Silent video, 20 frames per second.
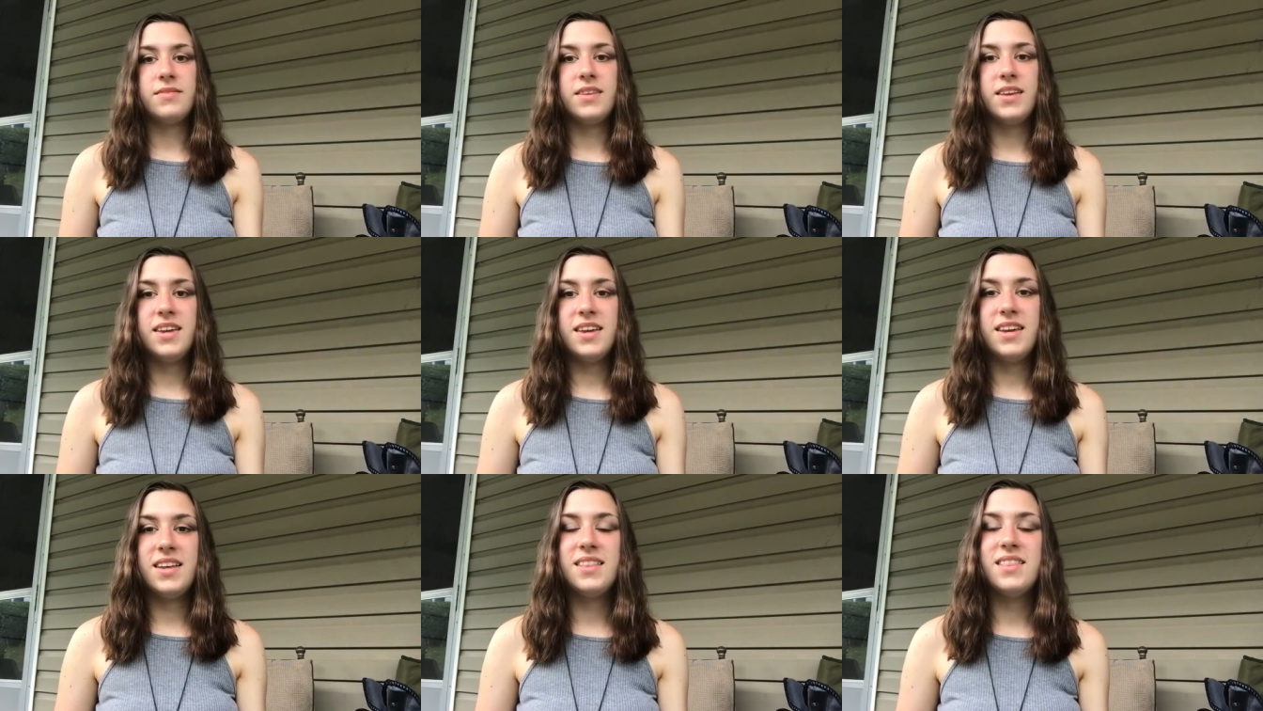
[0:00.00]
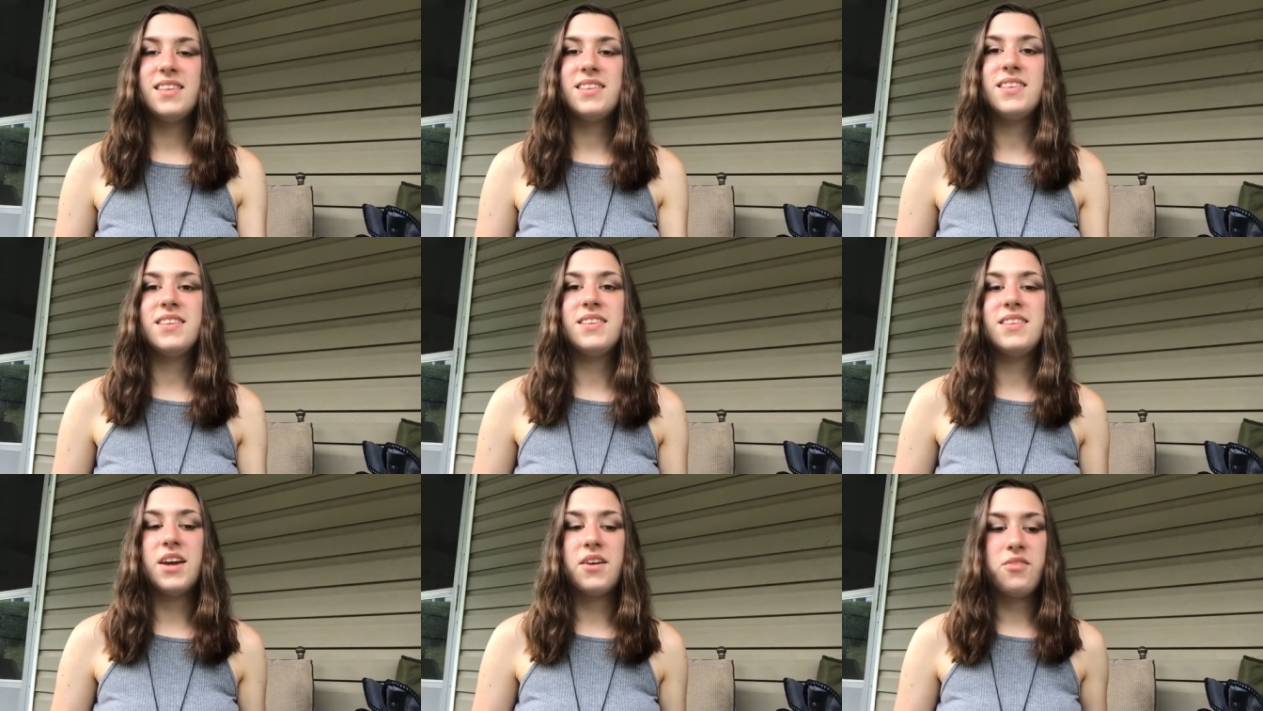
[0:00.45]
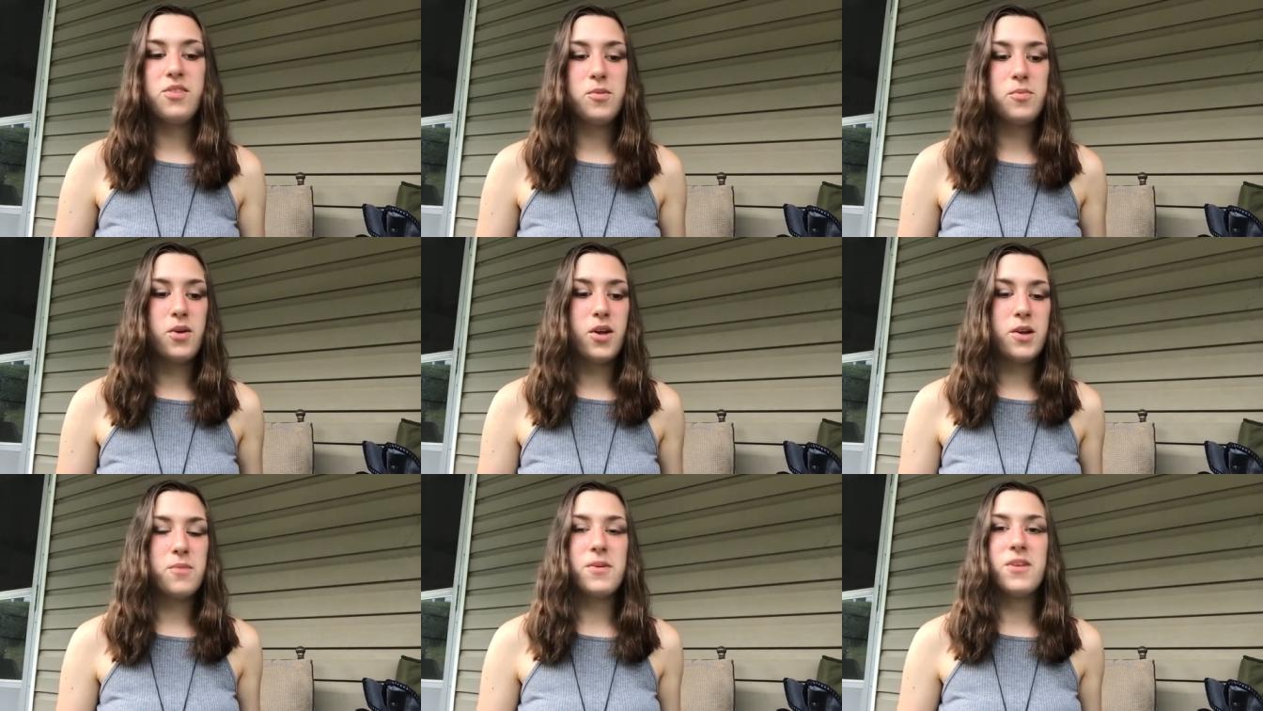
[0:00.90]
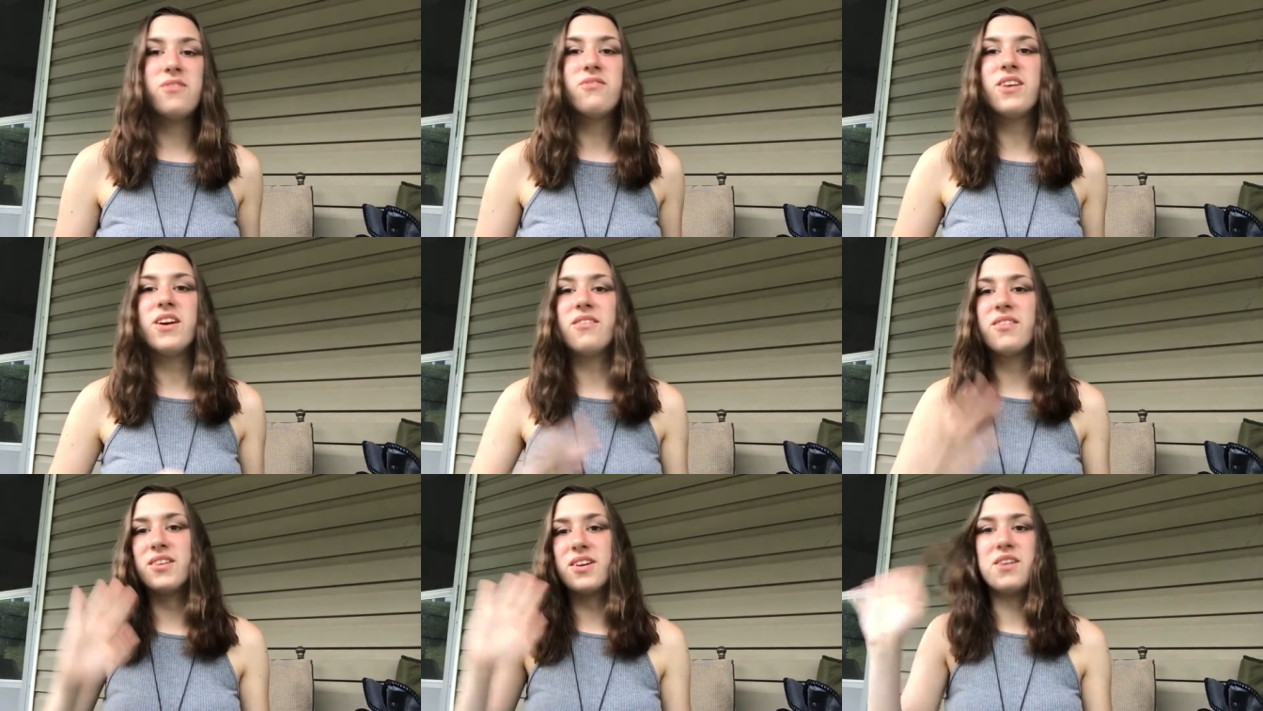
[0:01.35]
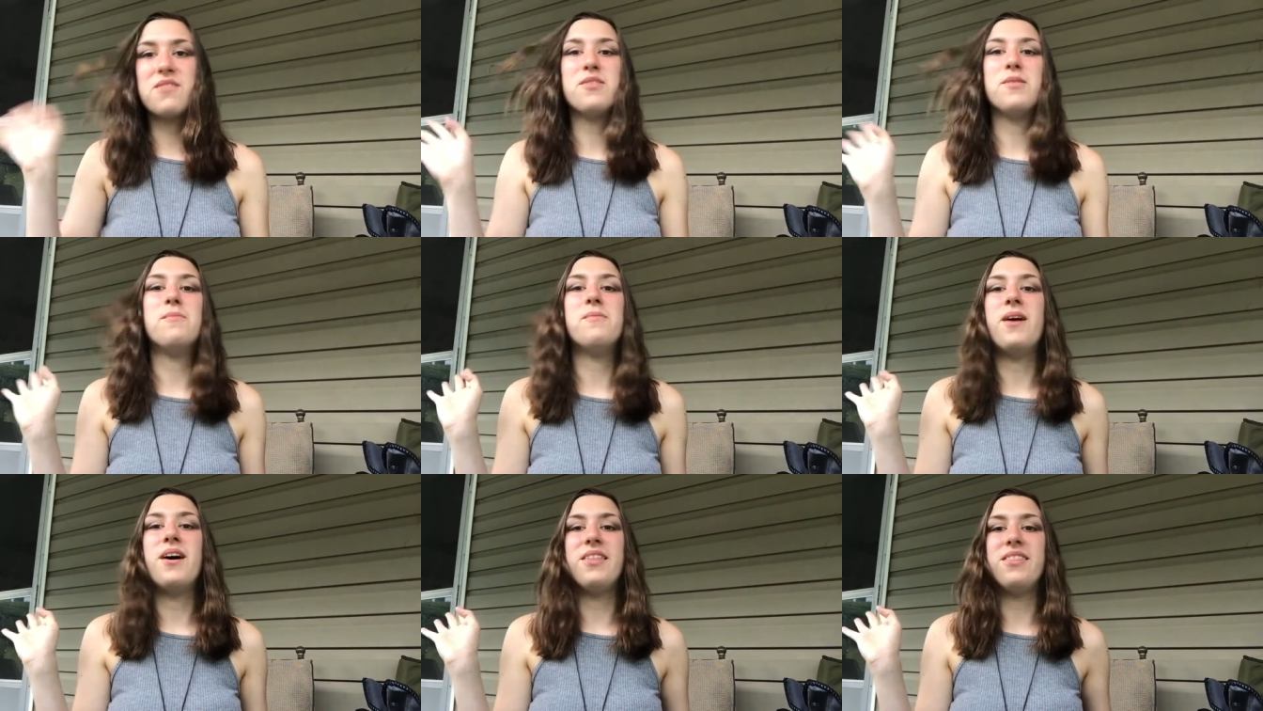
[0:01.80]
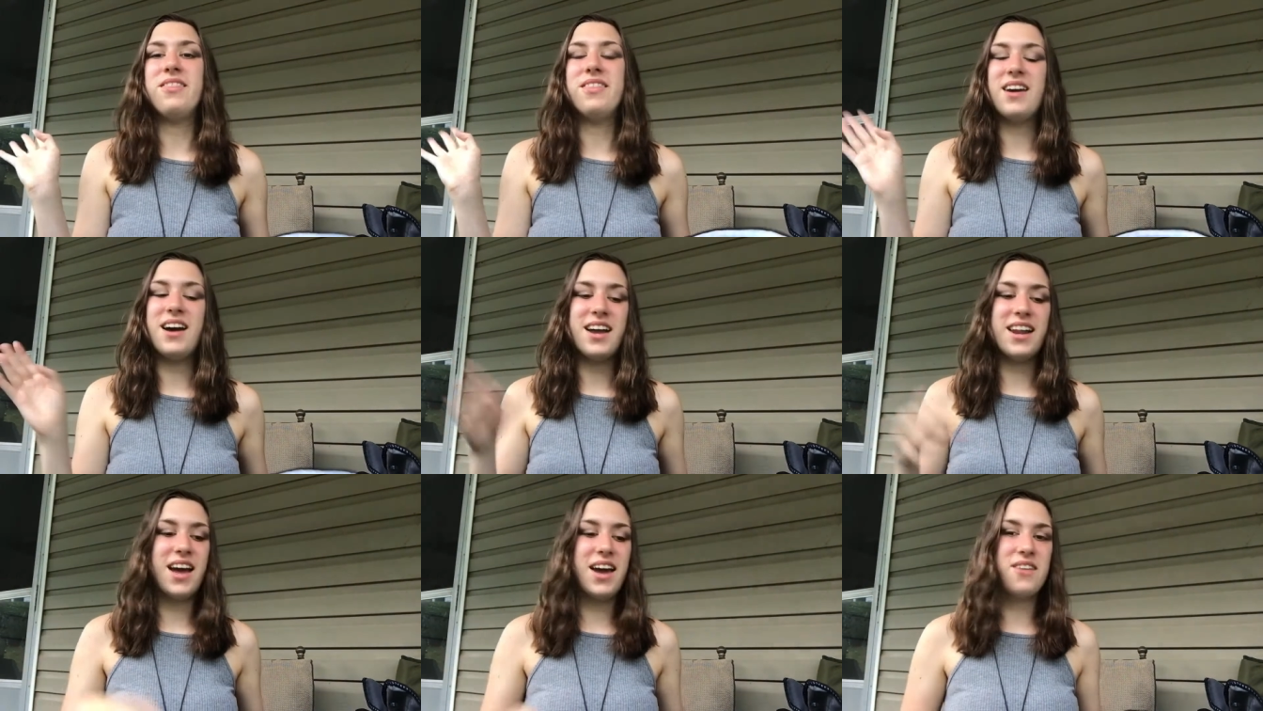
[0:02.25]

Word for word: And this is definitely probably my favorite of the month that